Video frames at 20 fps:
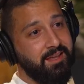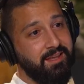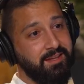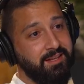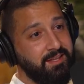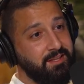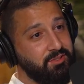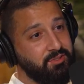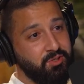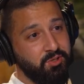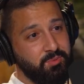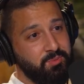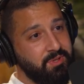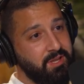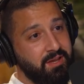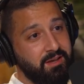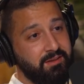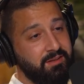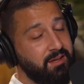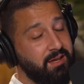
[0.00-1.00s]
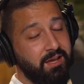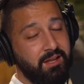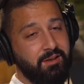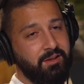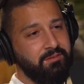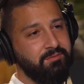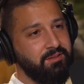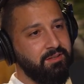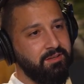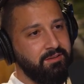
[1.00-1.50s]
And he told me, I
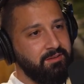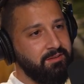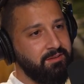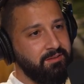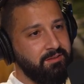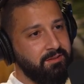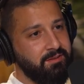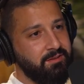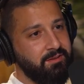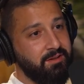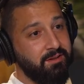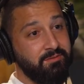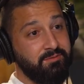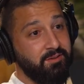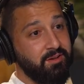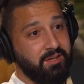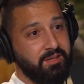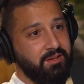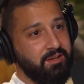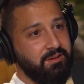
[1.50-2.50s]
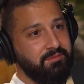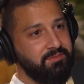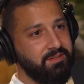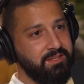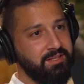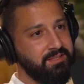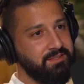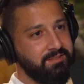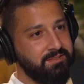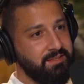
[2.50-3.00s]
love it. I fucking
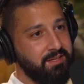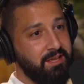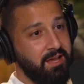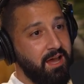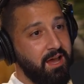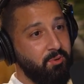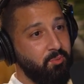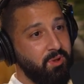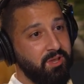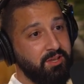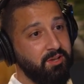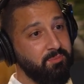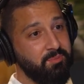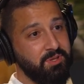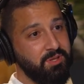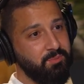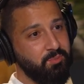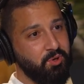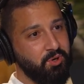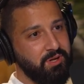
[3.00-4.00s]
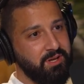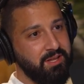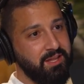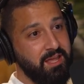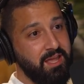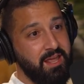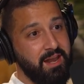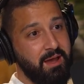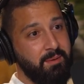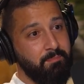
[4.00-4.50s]
love it. It's I wake up in the
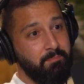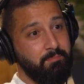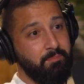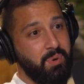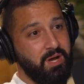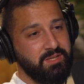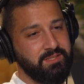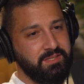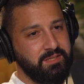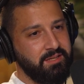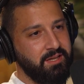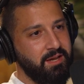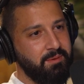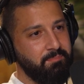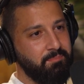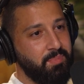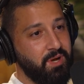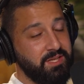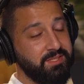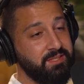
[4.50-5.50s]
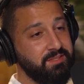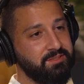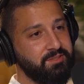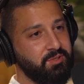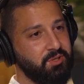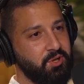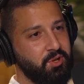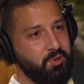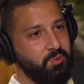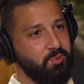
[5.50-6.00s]
morning and I'm buzzing. I'm
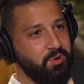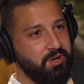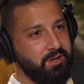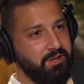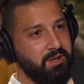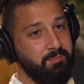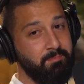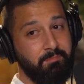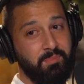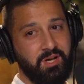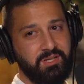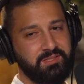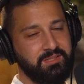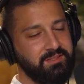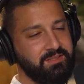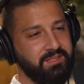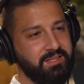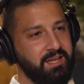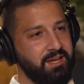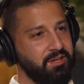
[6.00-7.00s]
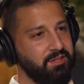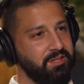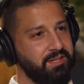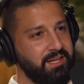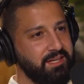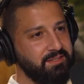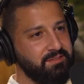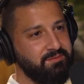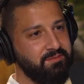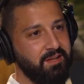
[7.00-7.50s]
buzzing to go to work. I'm buzzing to get on
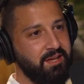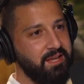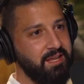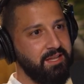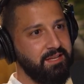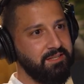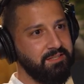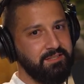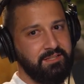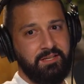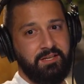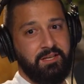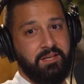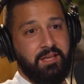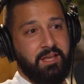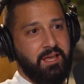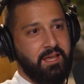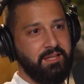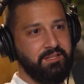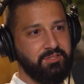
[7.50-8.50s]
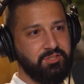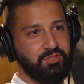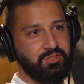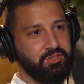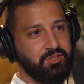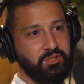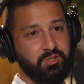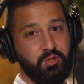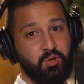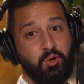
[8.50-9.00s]
the next flight and
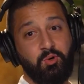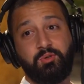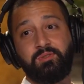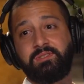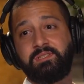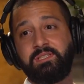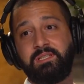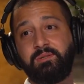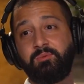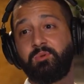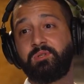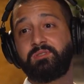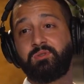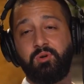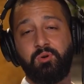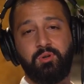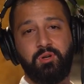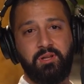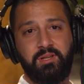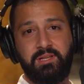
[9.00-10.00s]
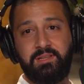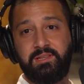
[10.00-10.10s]
just go see what's going